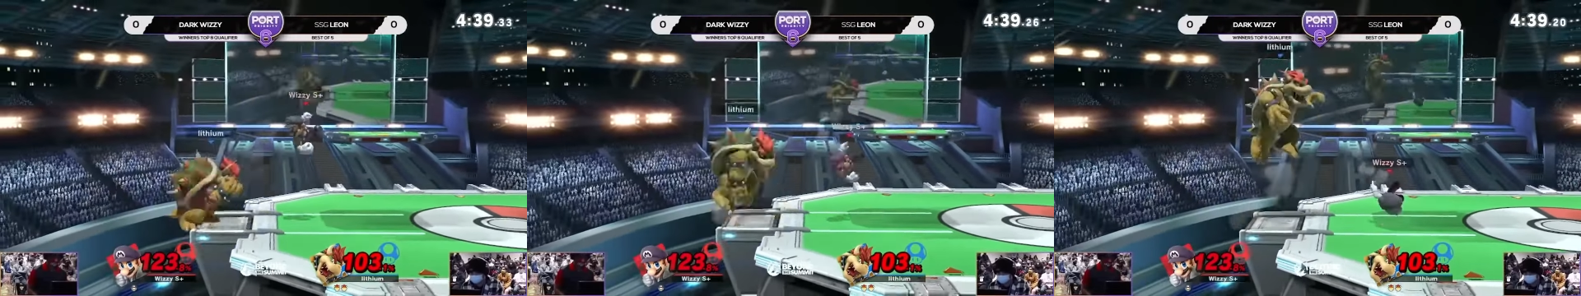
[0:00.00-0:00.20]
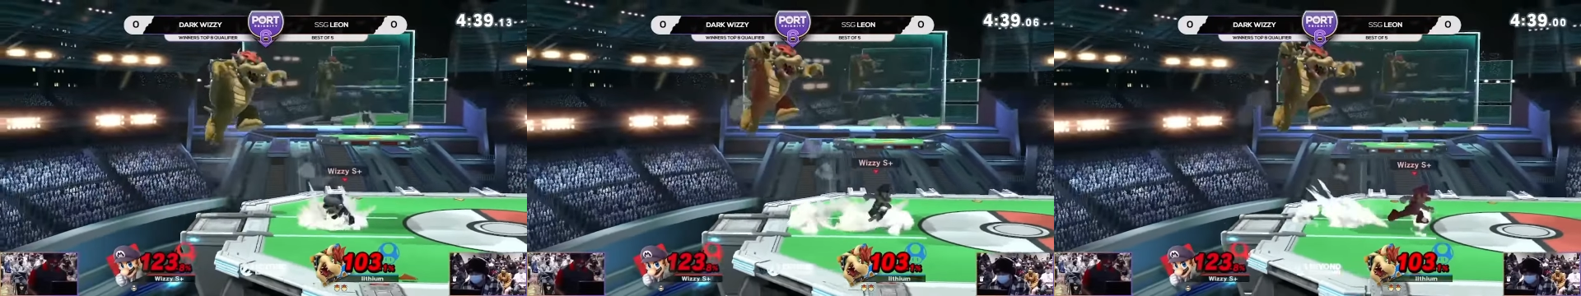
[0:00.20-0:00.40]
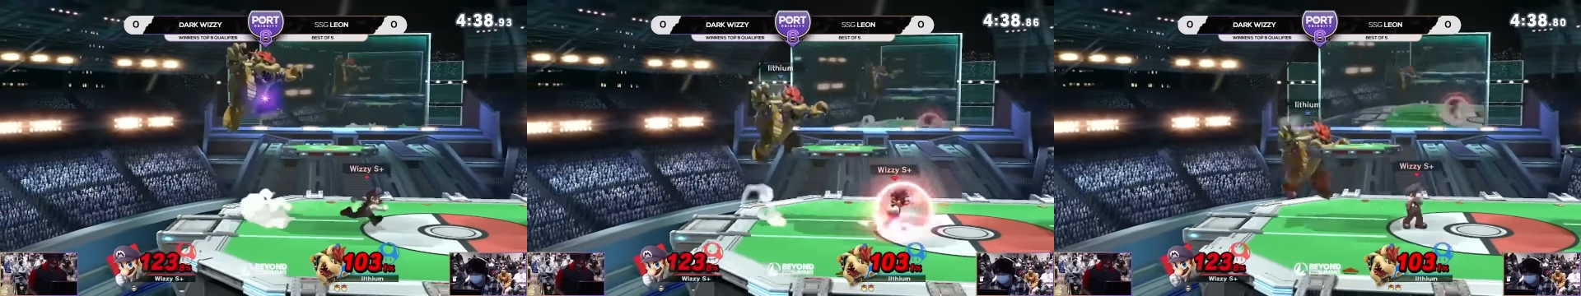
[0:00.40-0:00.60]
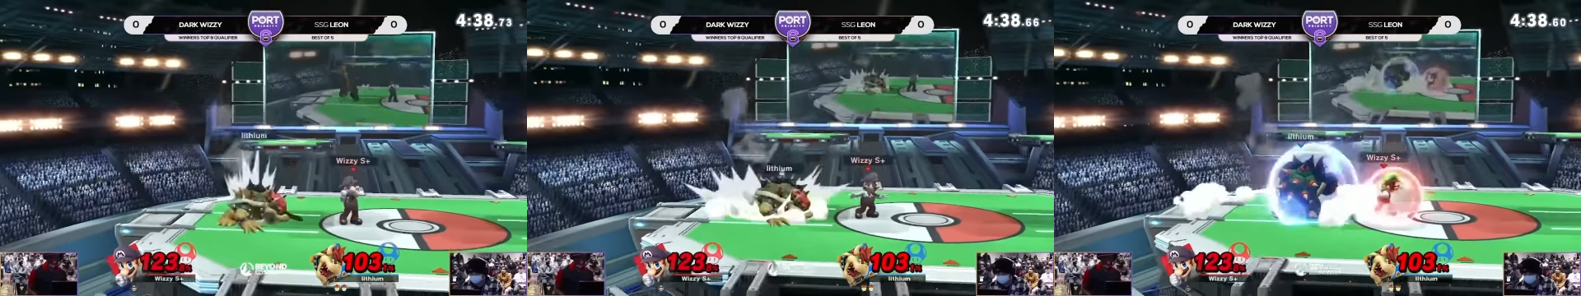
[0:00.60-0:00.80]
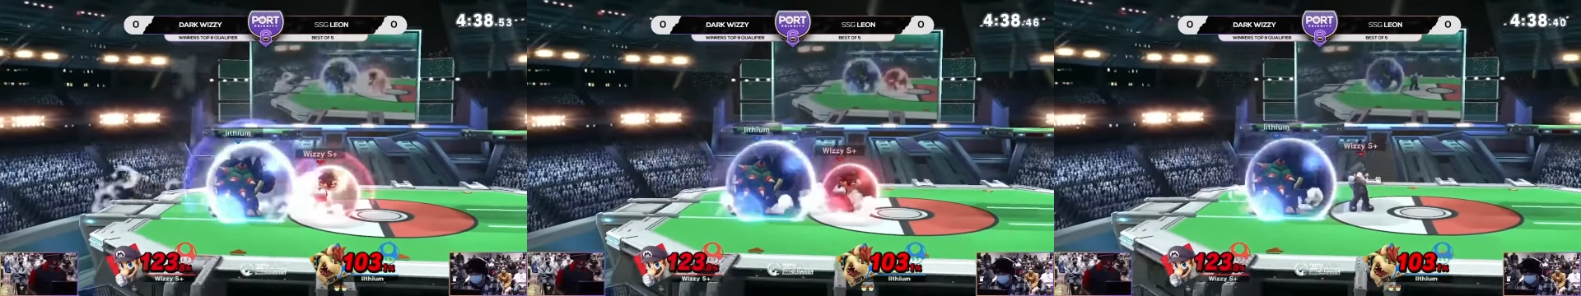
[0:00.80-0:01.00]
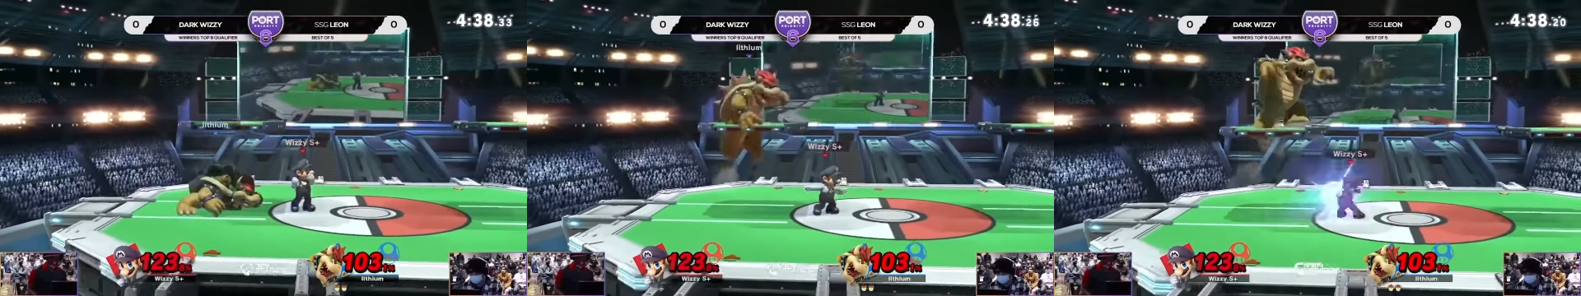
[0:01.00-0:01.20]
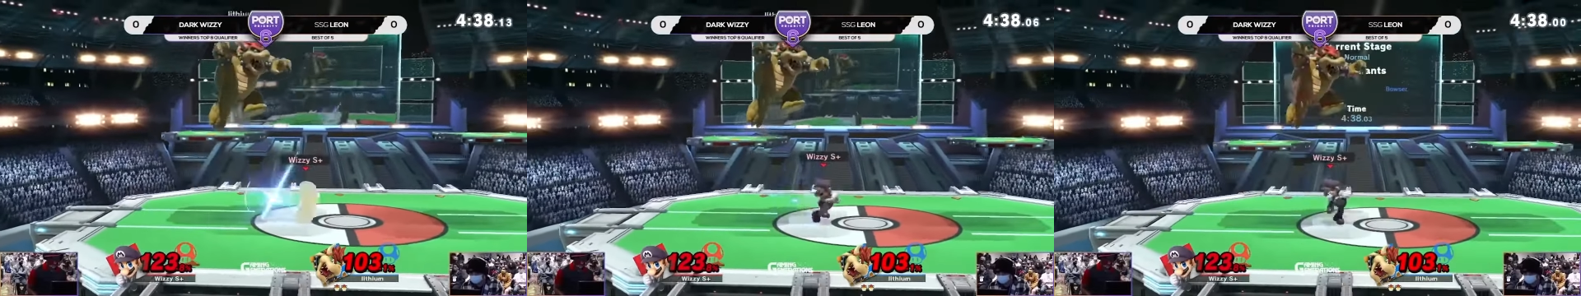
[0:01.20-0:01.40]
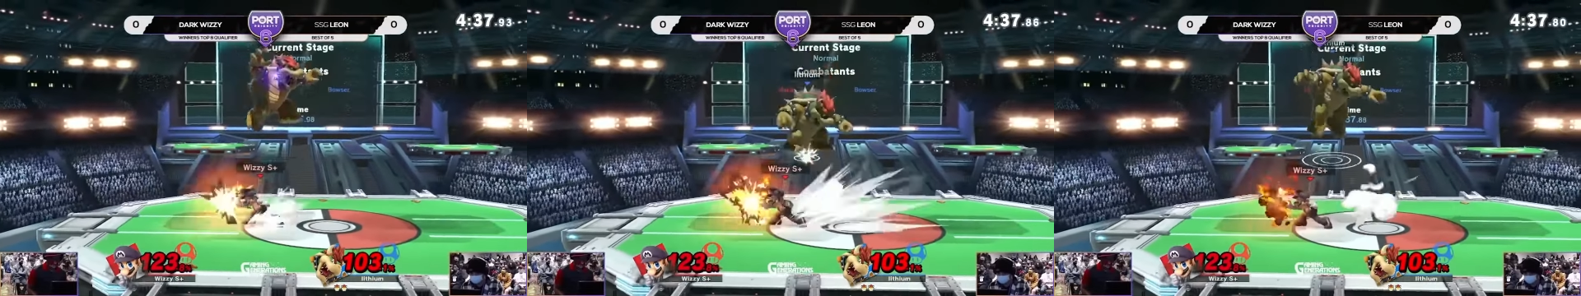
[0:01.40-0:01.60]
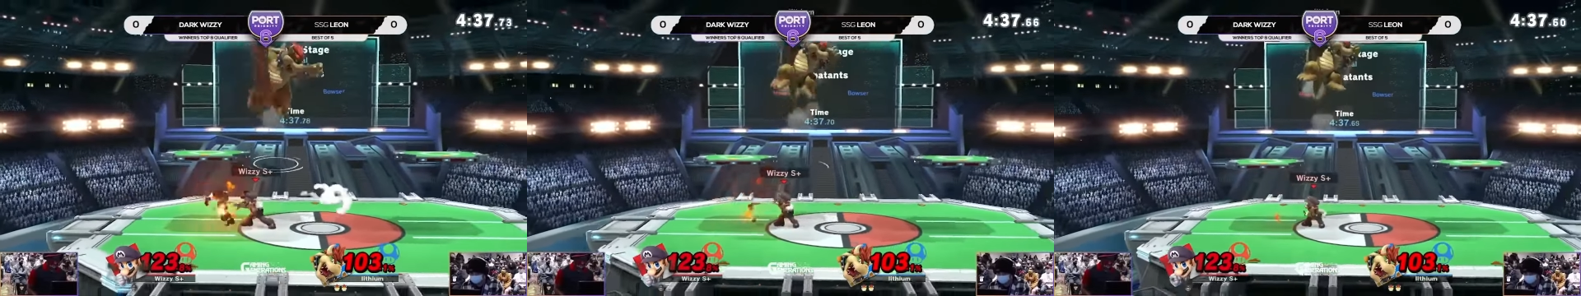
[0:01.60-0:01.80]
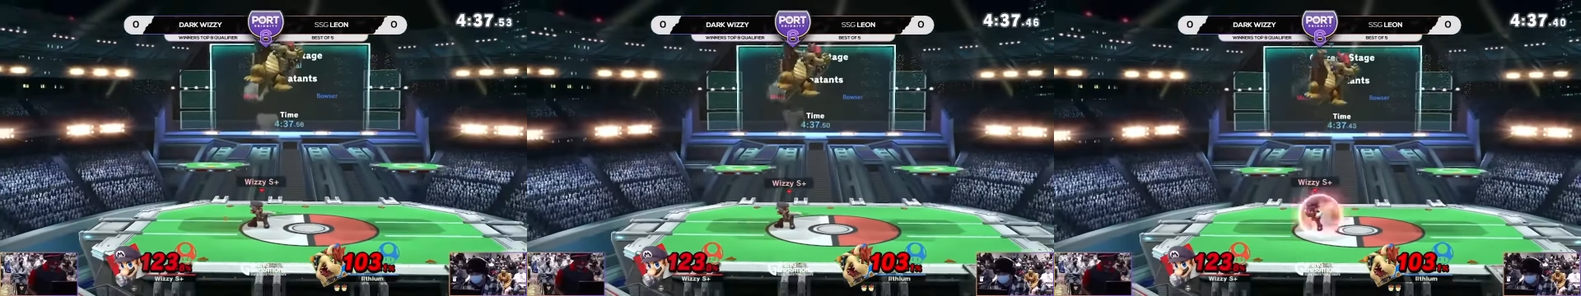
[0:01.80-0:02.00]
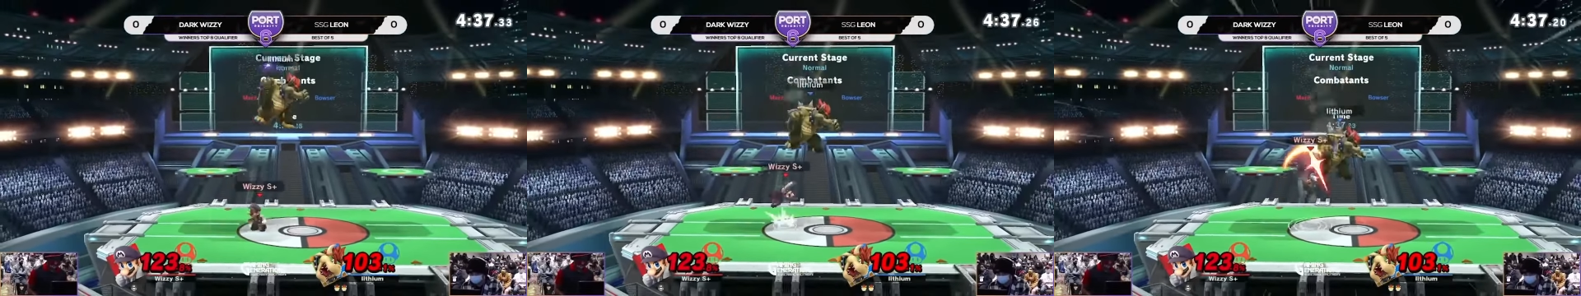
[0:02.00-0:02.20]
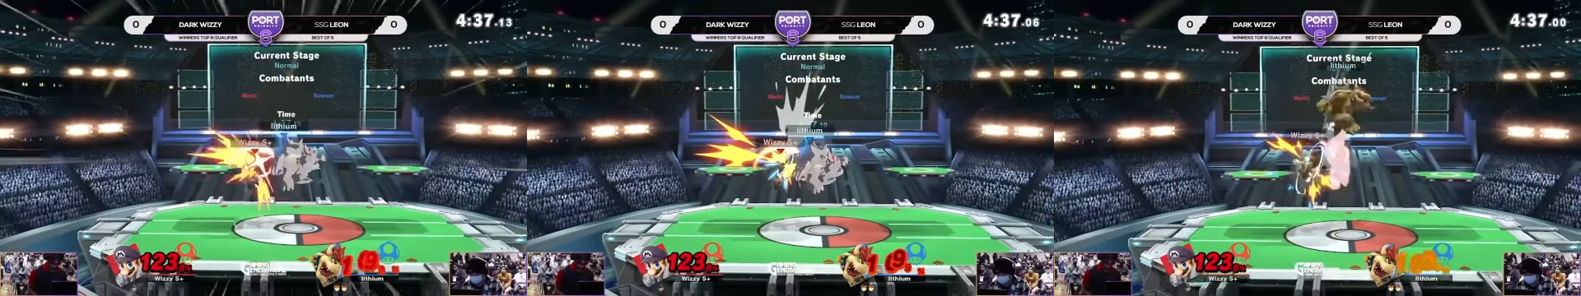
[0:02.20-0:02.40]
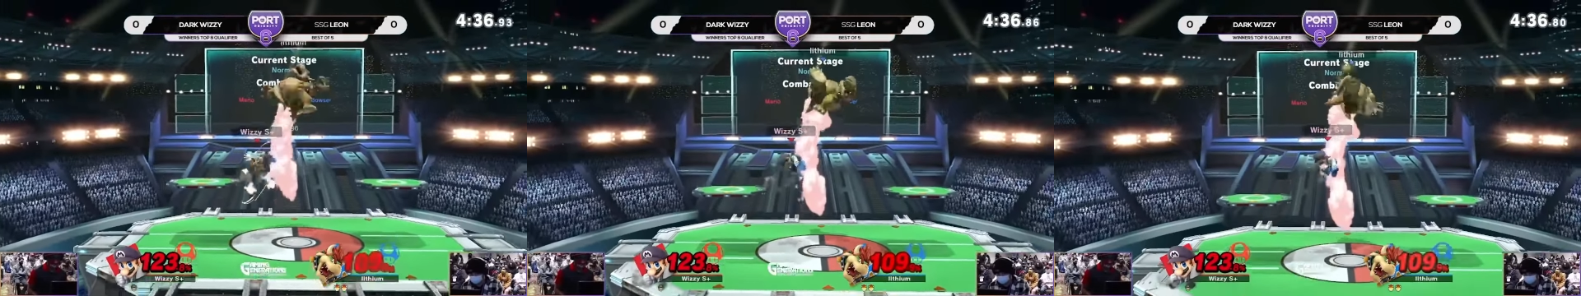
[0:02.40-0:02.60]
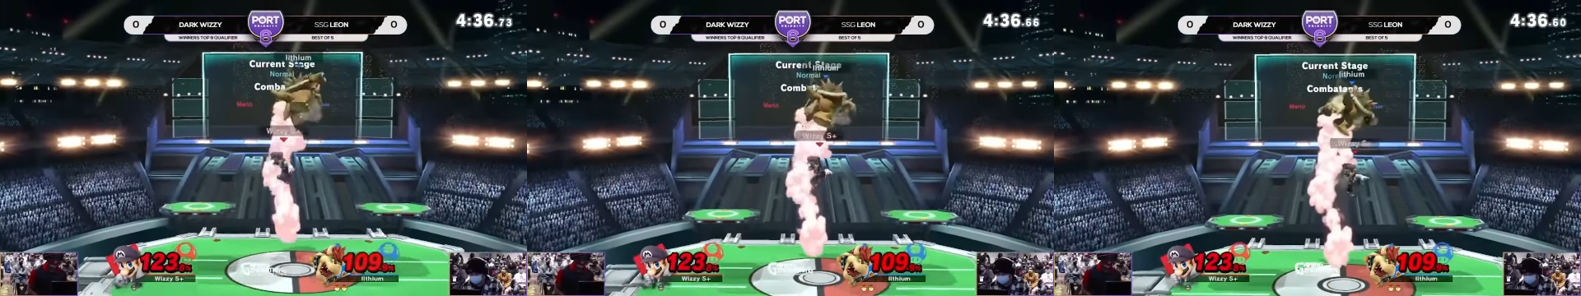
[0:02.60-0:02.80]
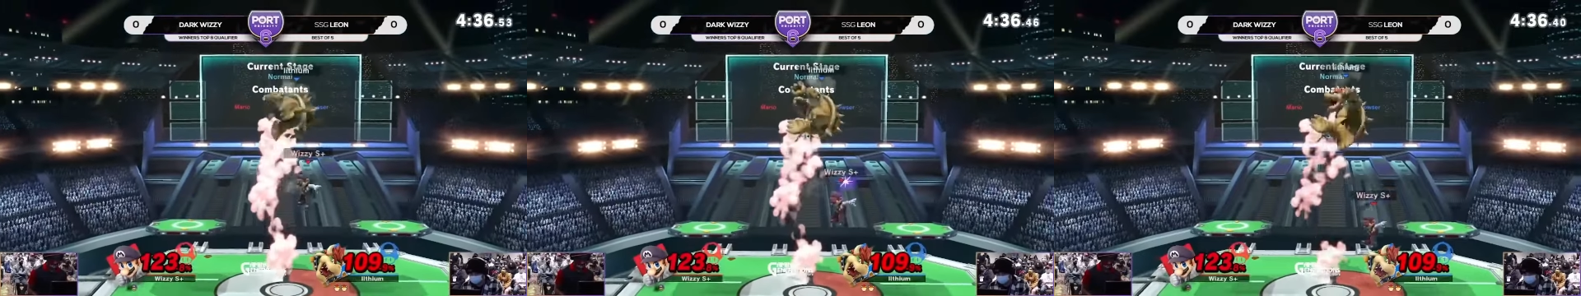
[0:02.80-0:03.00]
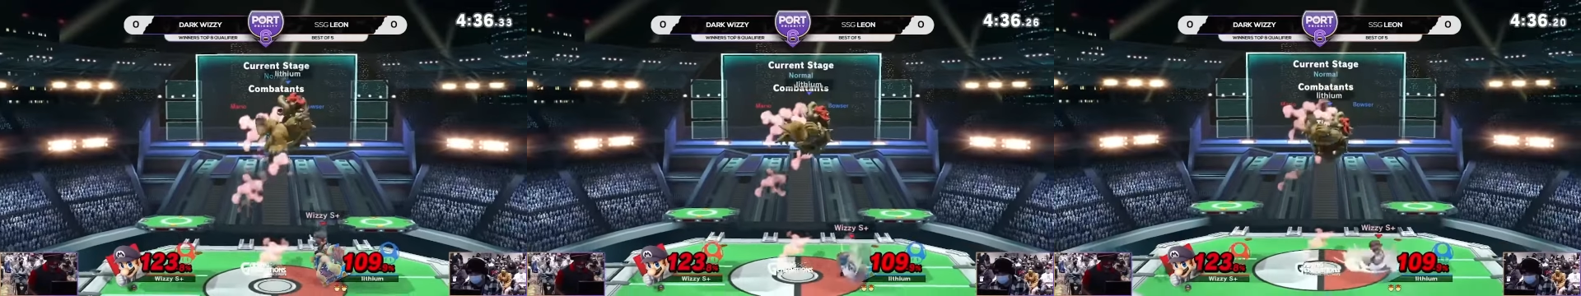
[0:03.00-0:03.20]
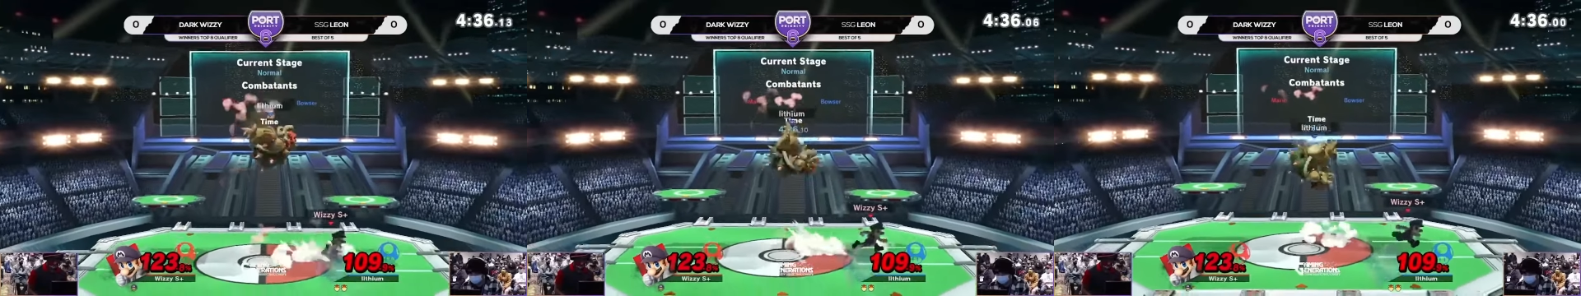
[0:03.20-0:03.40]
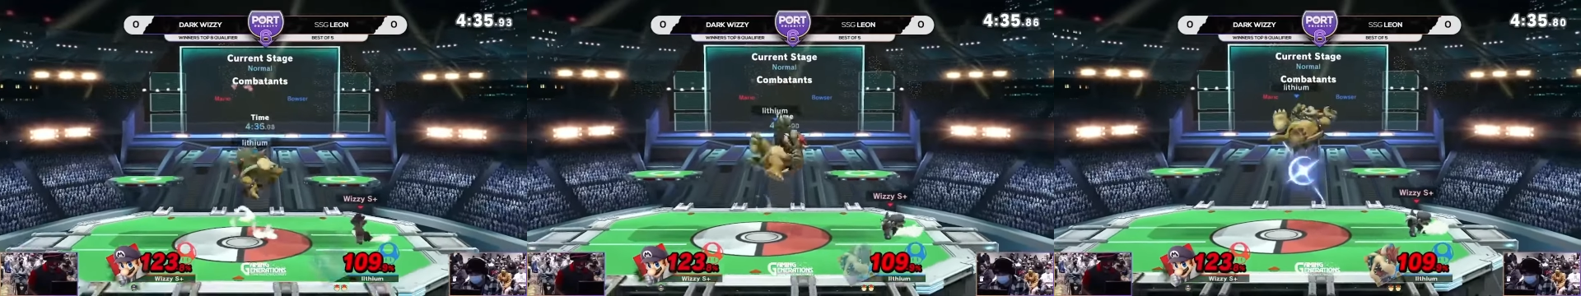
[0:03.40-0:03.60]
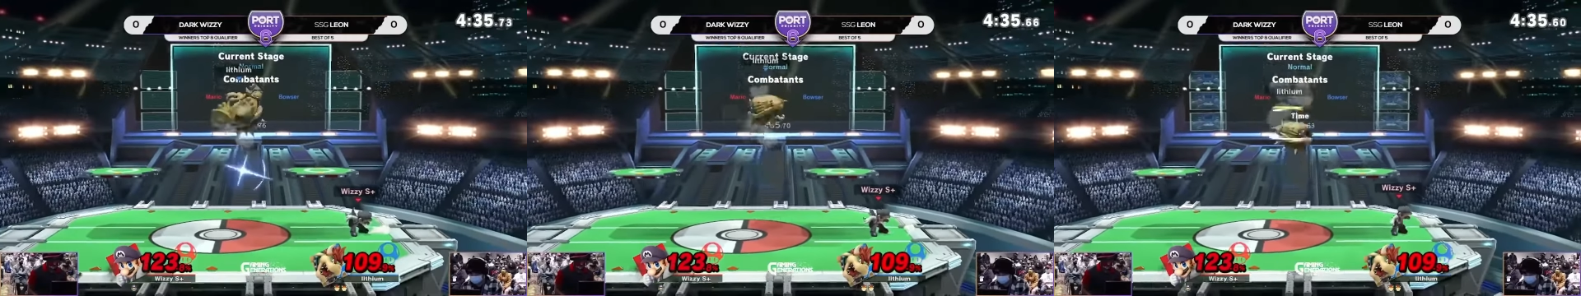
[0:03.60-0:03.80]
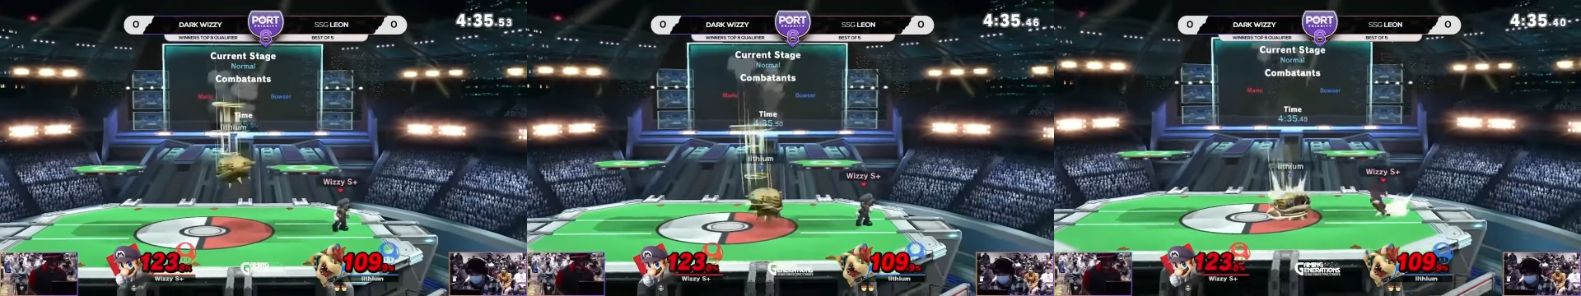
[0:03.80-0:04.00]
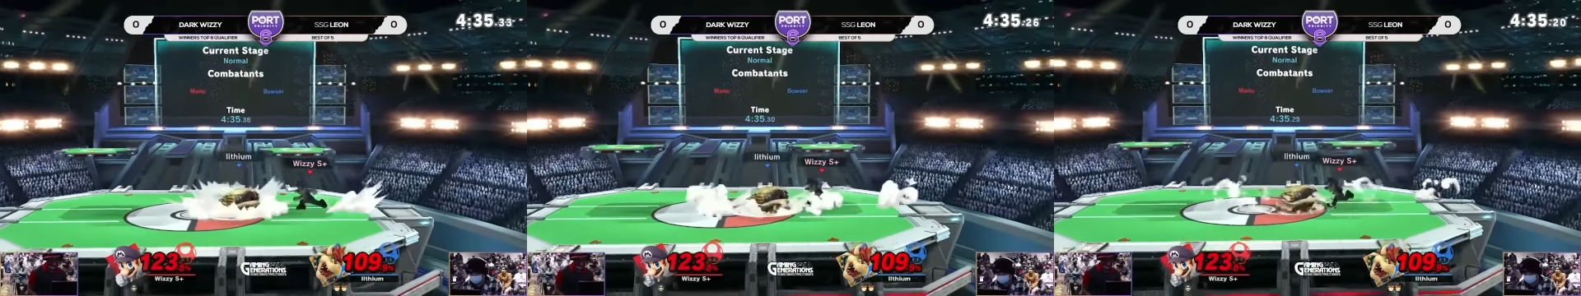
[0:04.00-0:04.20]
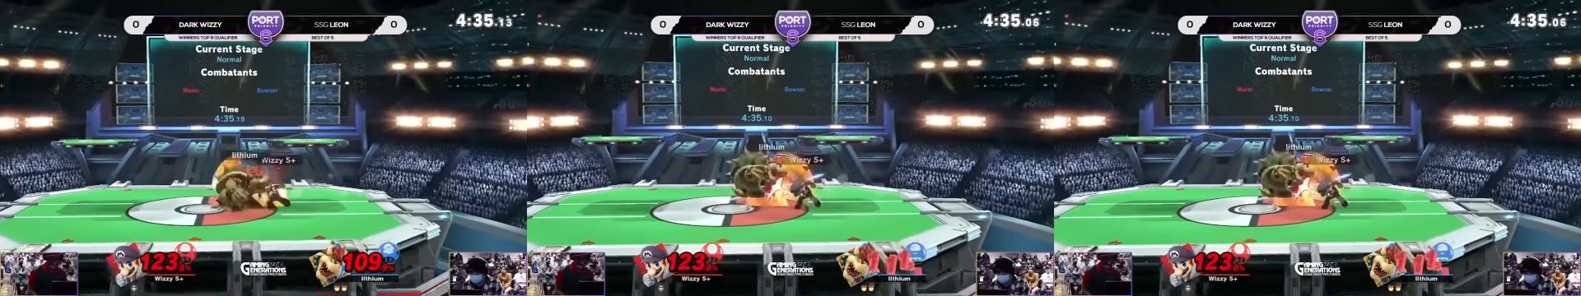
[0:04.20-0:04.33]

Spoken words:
Nobody's mouth can be seen.